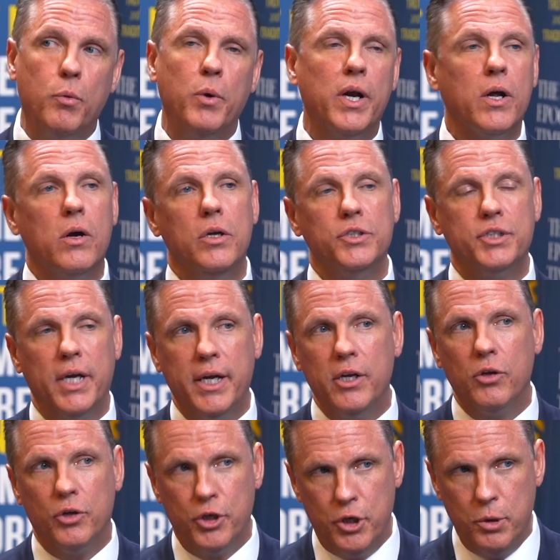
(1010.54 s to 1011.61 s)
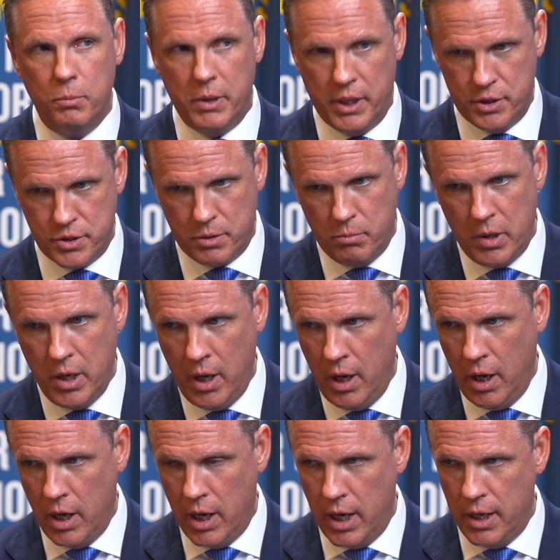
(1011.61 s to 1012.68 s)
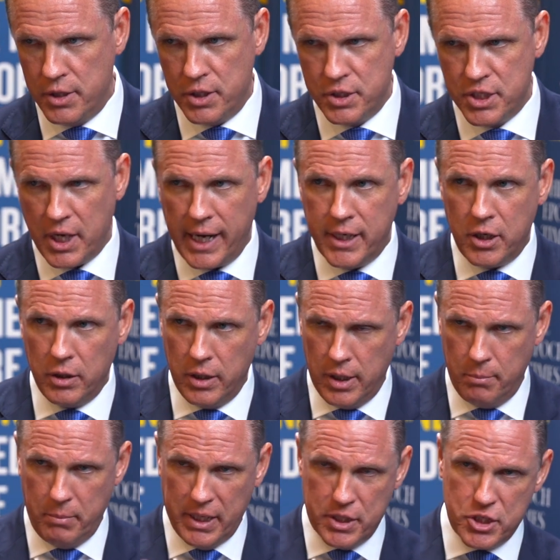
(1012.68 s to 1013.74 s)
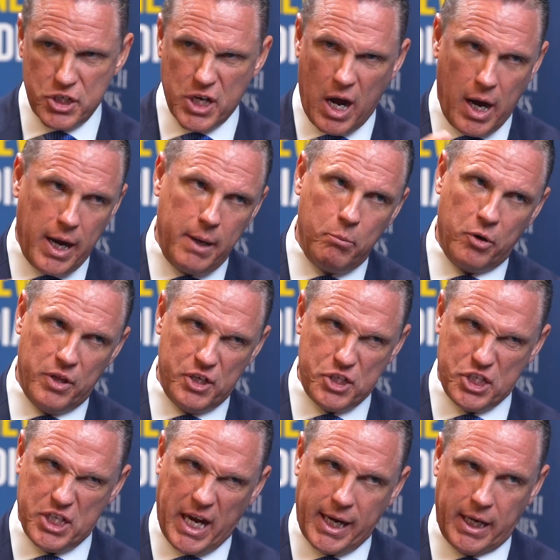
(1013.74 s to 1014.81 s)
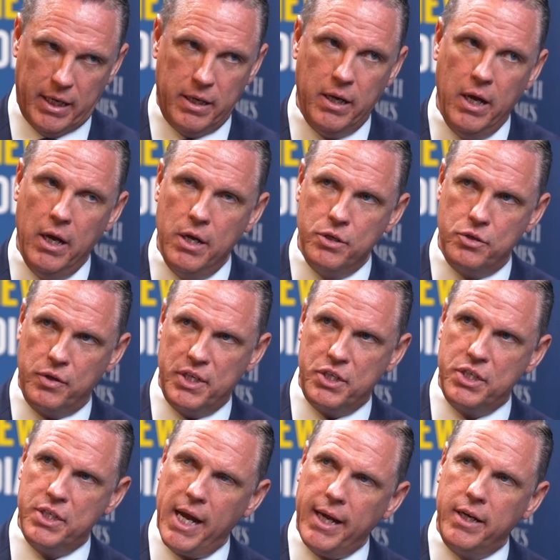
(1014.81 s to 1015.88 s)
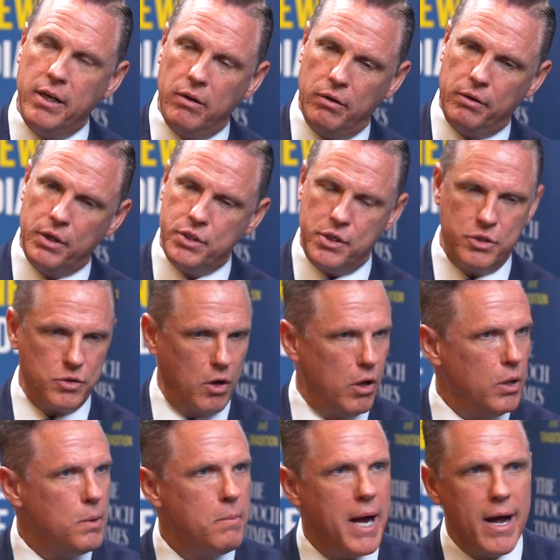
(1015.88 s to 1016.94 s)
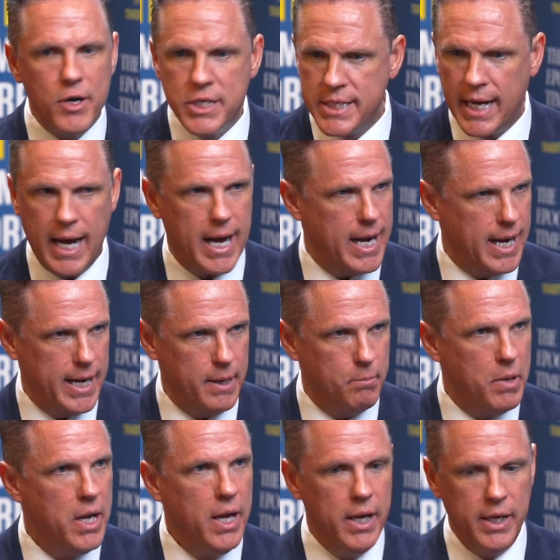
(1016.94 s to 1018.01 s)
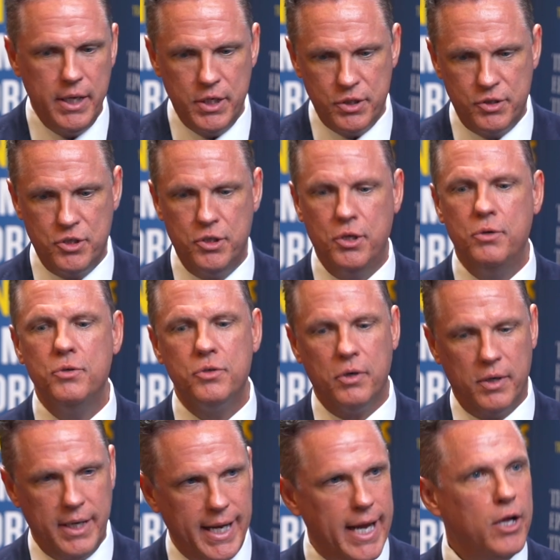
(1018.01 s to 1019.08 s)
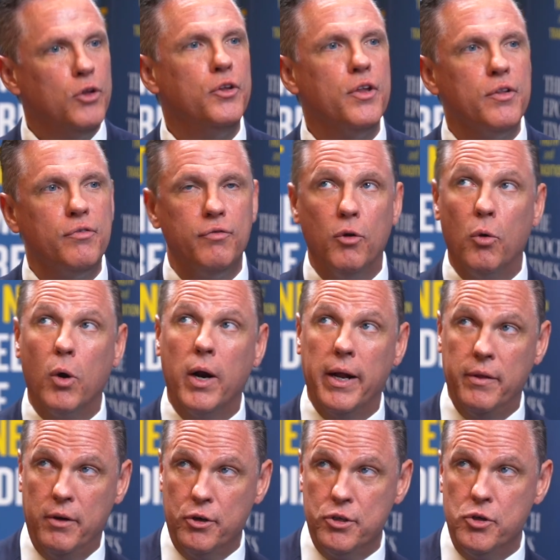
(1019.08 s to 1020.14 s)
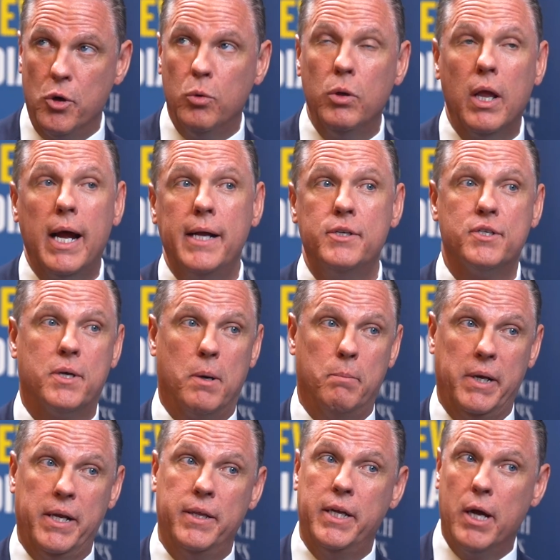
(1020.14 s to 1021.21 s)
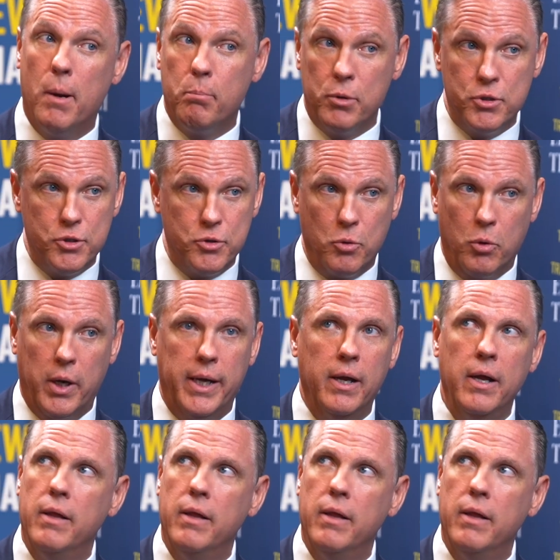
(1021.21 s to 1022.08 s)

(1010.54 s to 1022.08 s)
you want to call secular humanism, secula means time or the second. So the secularist is all about time. His shoes are nailed to the floor, and there's no lights coming in the upper story.